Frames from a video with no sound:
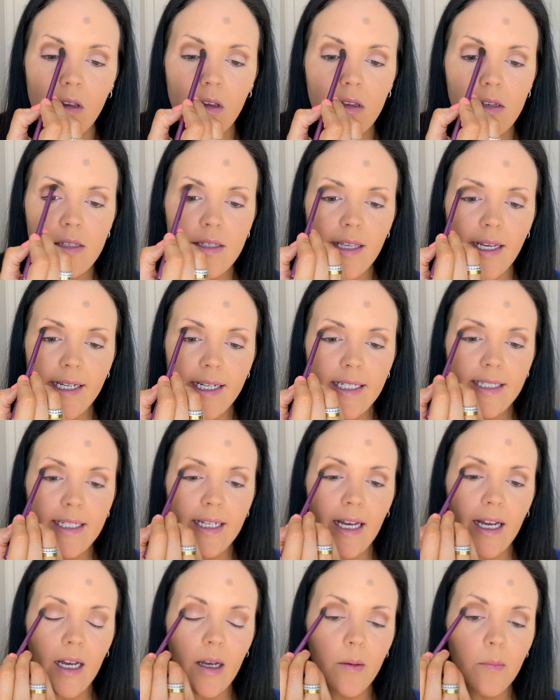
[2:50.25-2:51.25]
Second
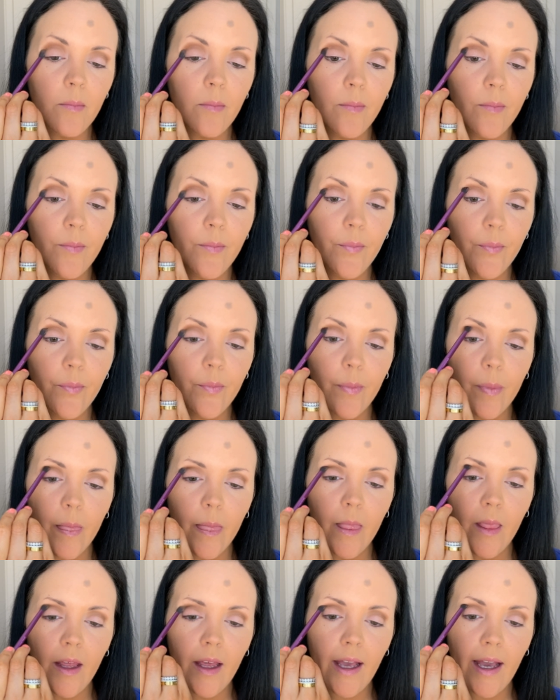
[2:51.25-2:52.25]
time,
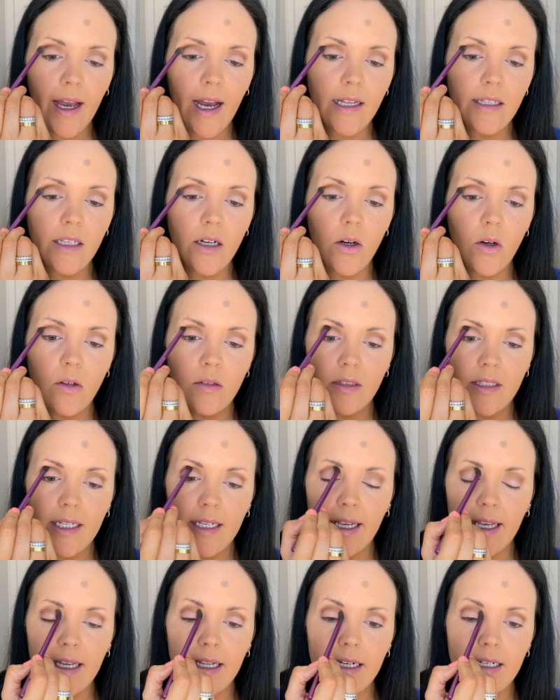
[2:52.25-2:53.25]
had the whole
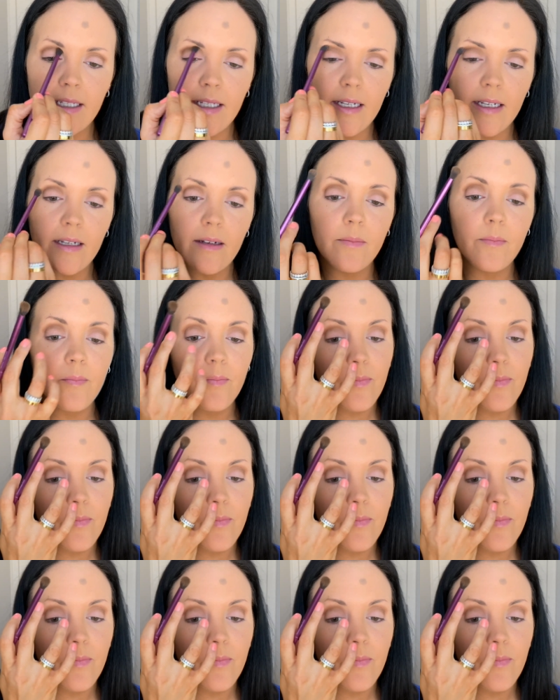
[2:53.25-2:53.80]
thing edited,